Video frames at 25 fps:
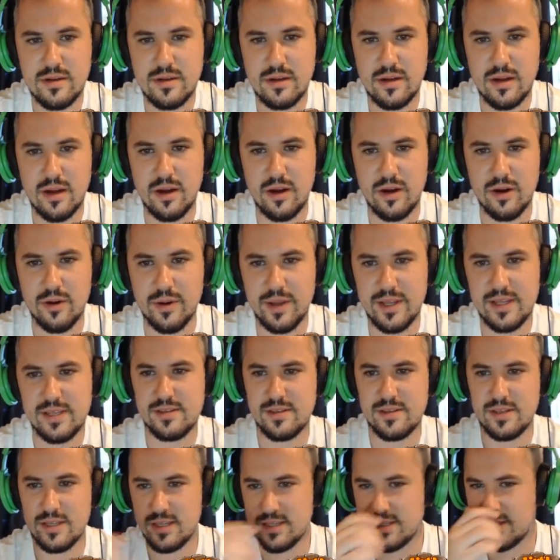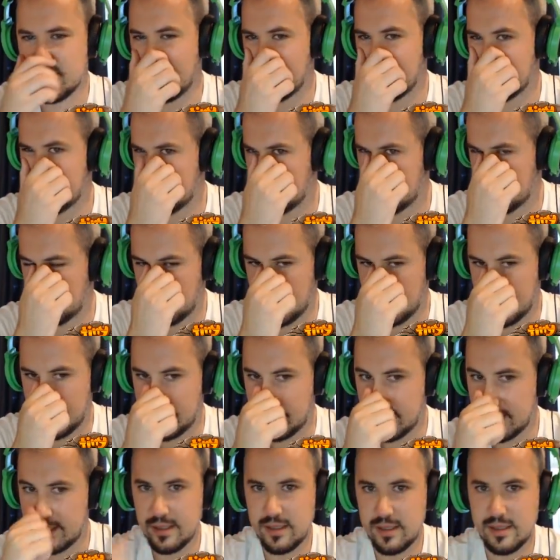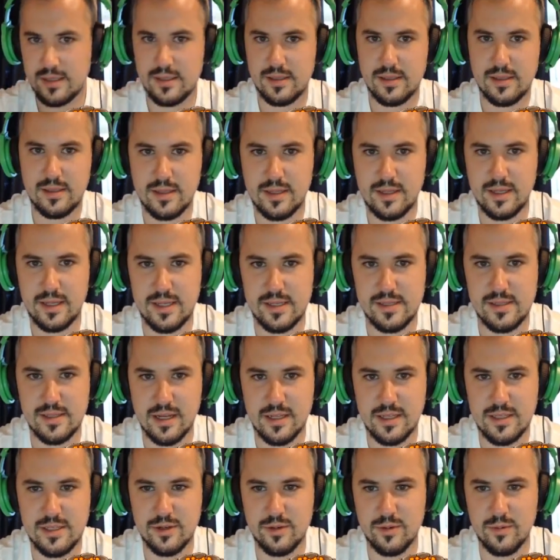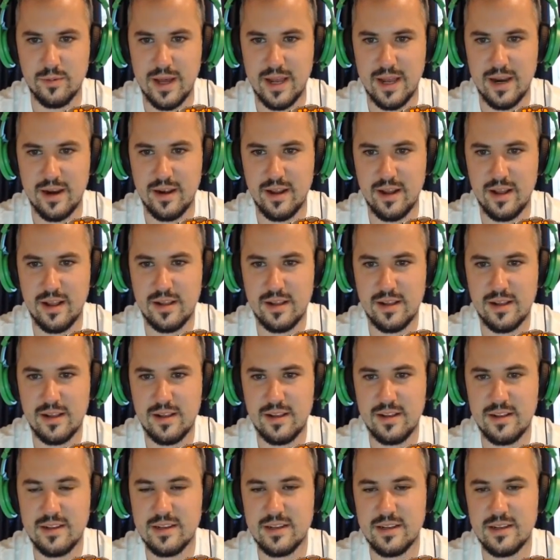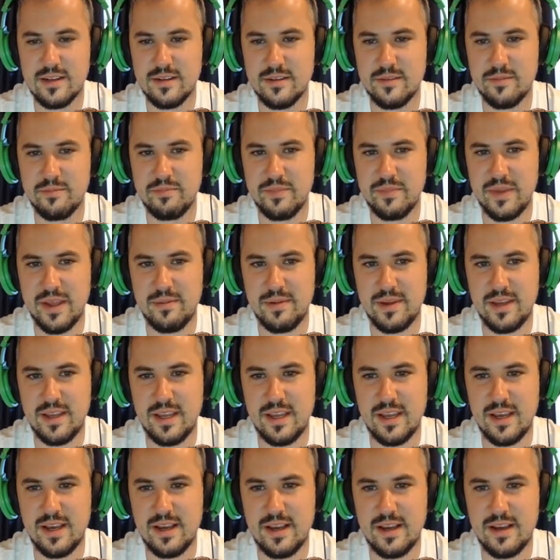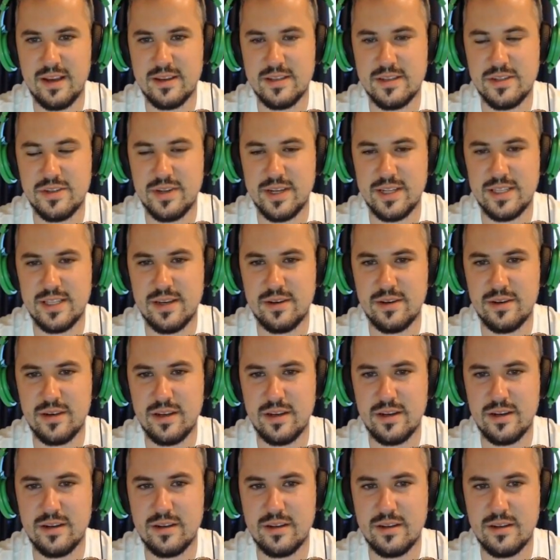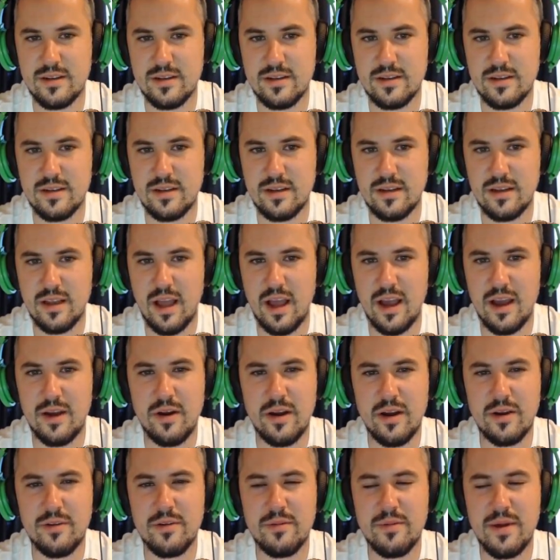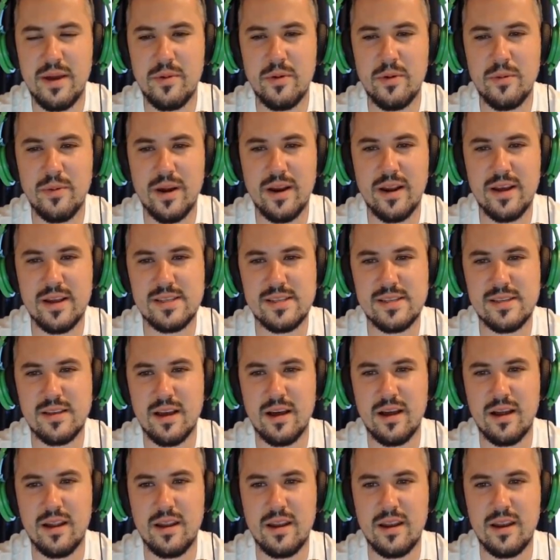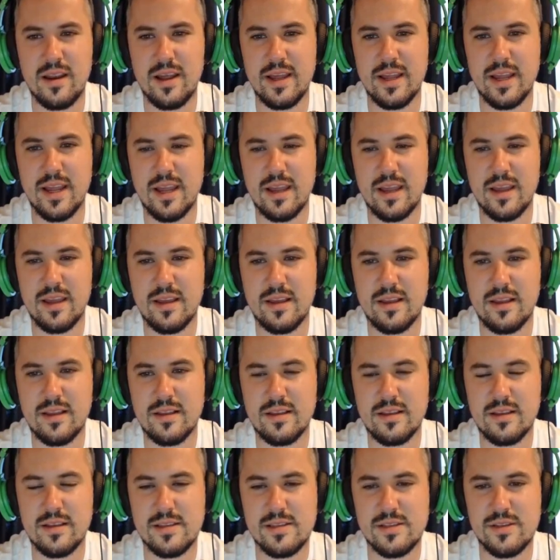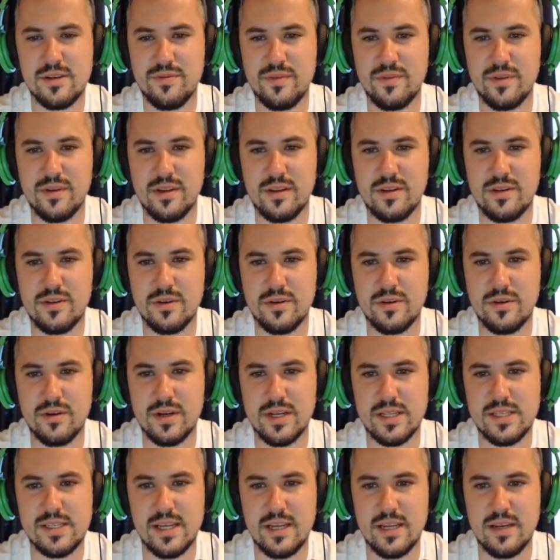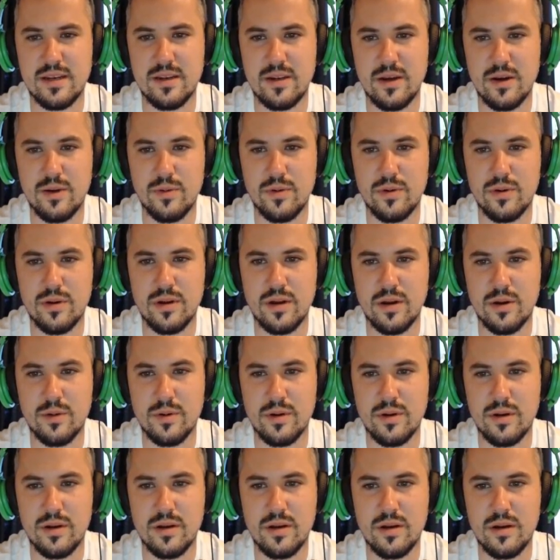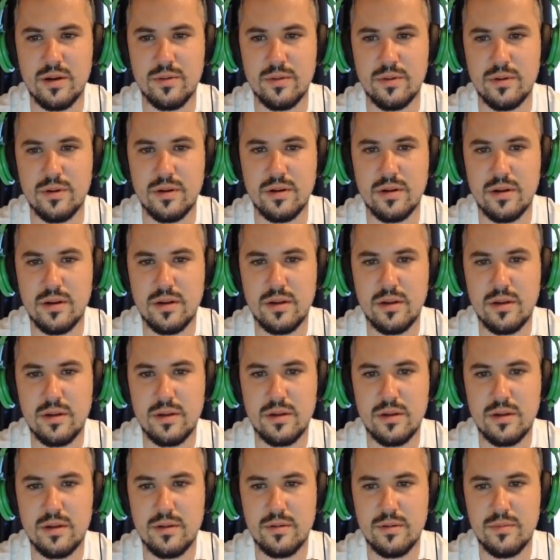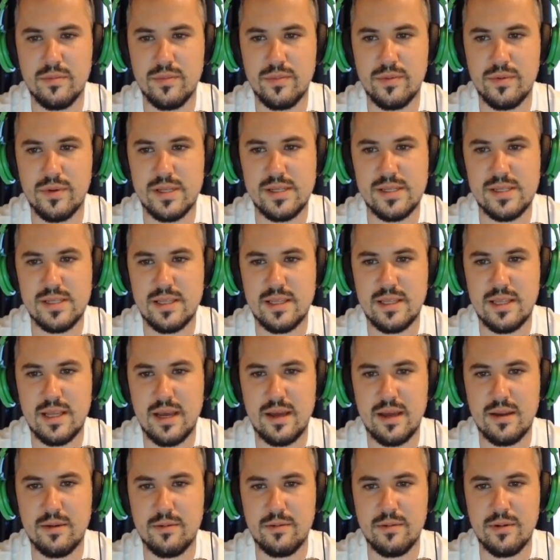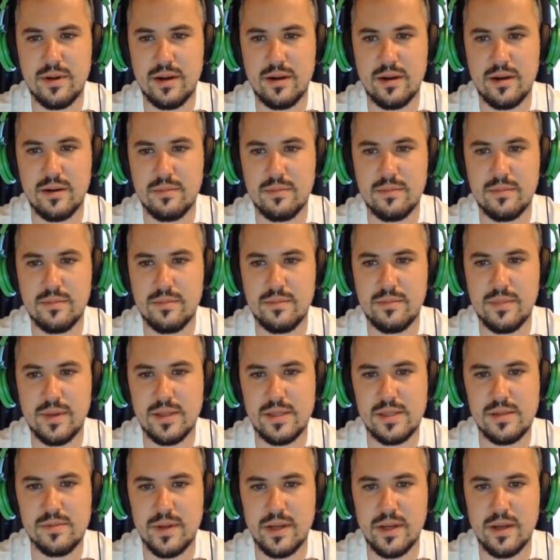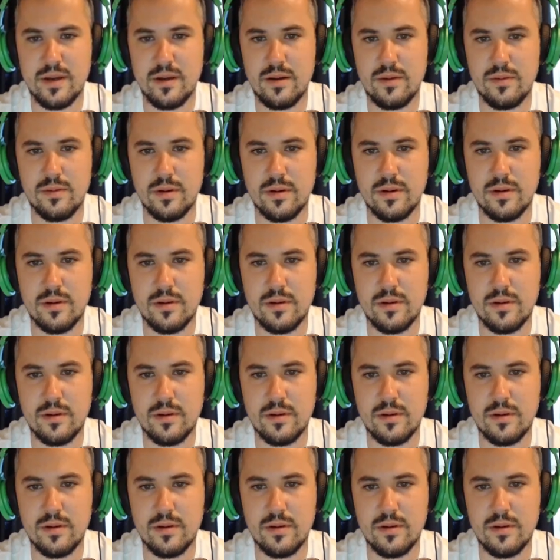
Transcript: Oh, he's he's not doing well. He is not doing well at all. Maybe uh, straight down here. I, I remember where I saw like stuff on the door that said no one, no one, no one. But is that where I'm meant to be going?